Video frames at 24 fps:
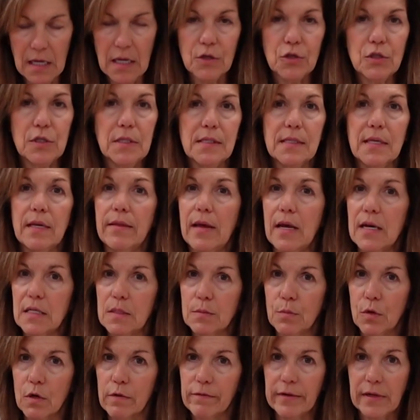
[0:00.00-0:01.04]
and she said that is
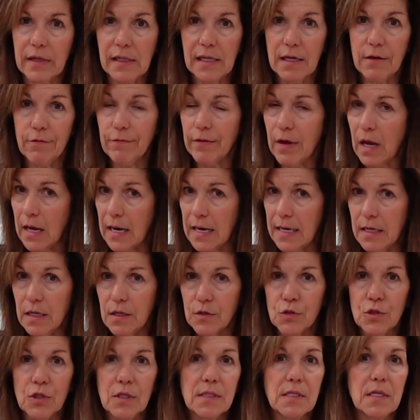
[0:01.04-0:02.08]
perfectly fine.
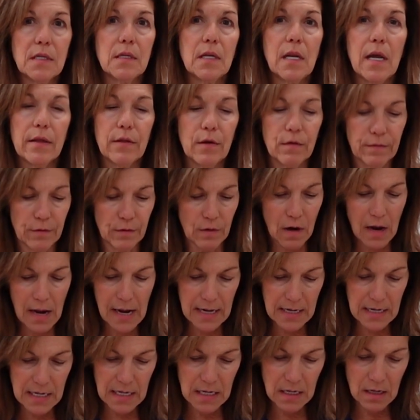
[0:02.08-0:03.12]
It's just another
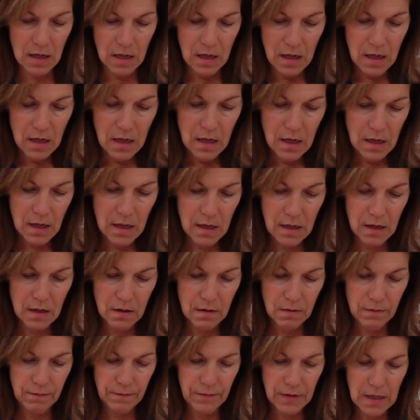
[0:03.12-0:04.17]
variety
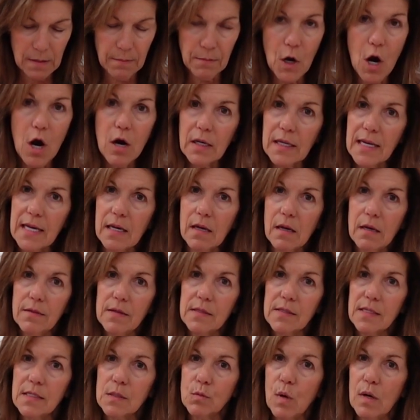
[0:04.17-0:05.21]
of garlic, and
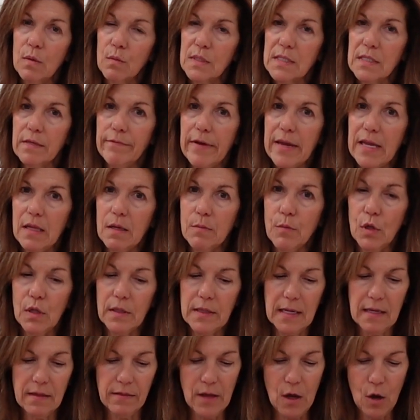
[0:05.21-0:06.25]
this is what was available
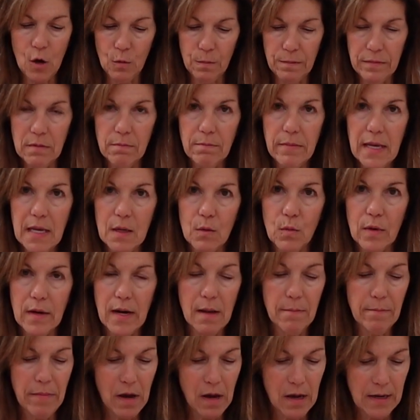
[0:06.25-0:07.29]
in the open bin when
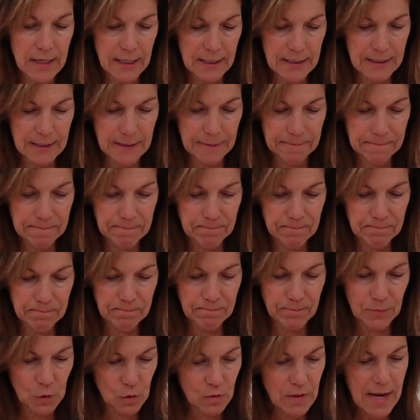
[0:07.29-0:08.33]
I bought it.
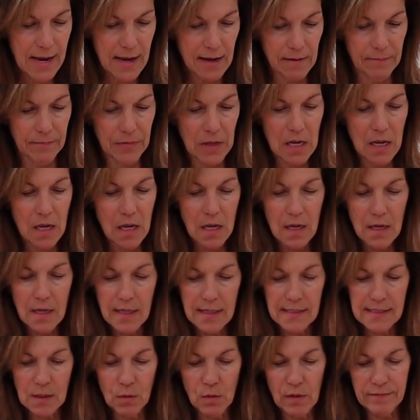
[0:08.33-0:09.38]
Okay,
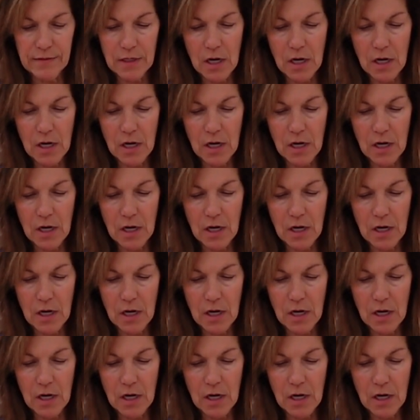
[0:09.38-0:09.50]
so we've